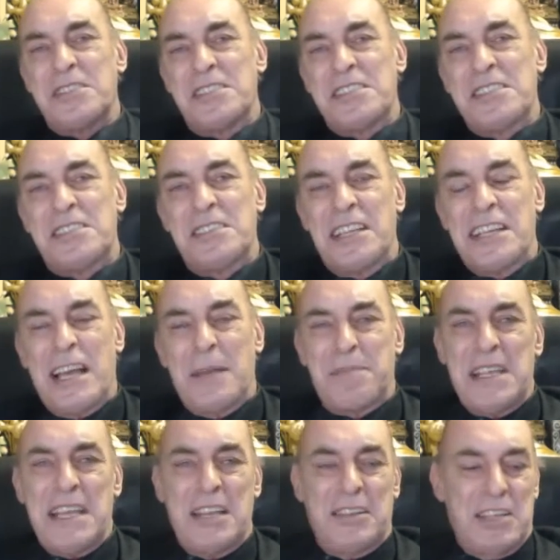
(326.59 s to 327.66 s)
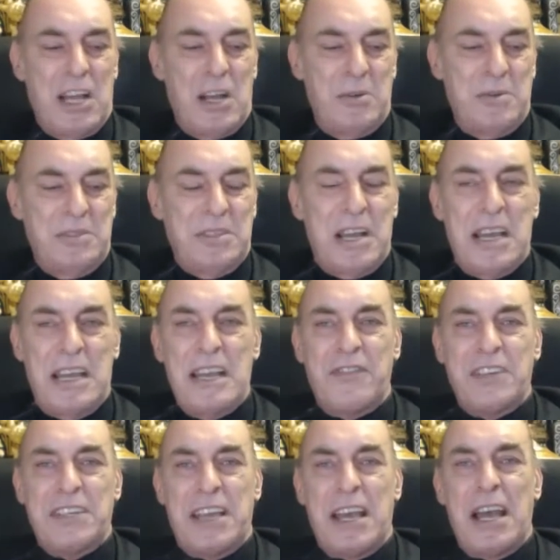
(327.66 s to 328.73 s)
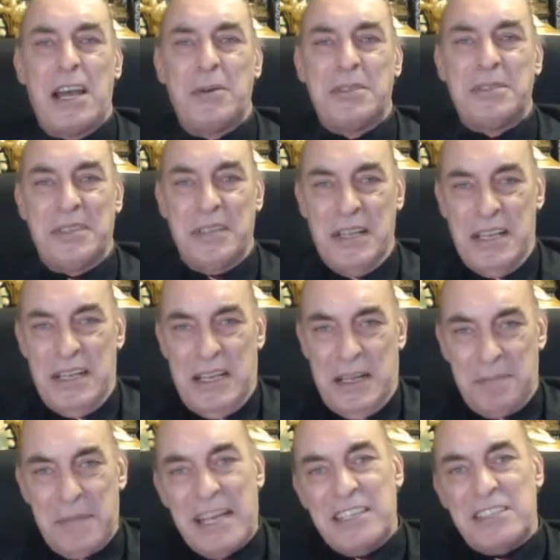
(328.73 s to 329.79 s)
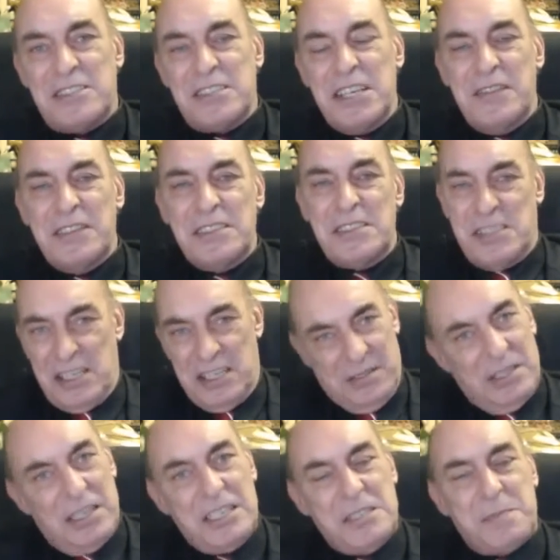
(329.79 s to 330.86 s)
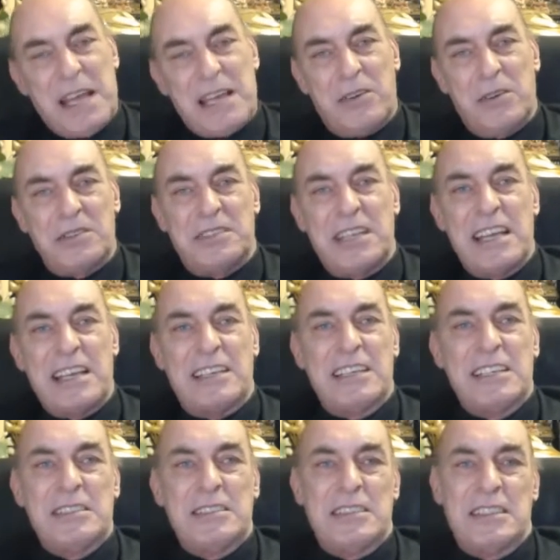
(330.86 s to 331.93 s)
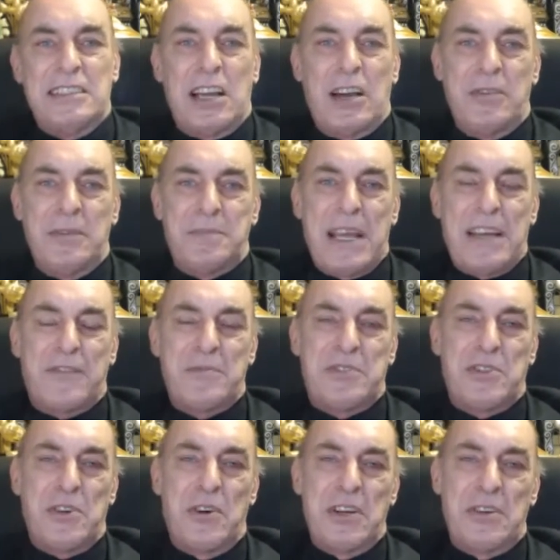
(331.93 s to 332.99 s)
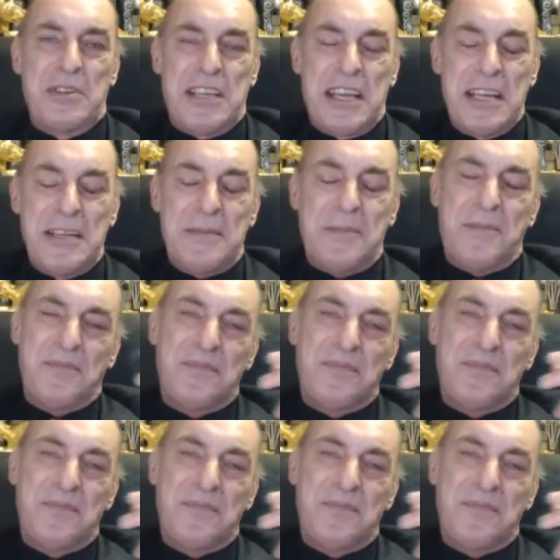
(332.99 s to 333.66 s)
consistently up there, having a go, and Matty Stevens, he's back on deck. He, back from China again,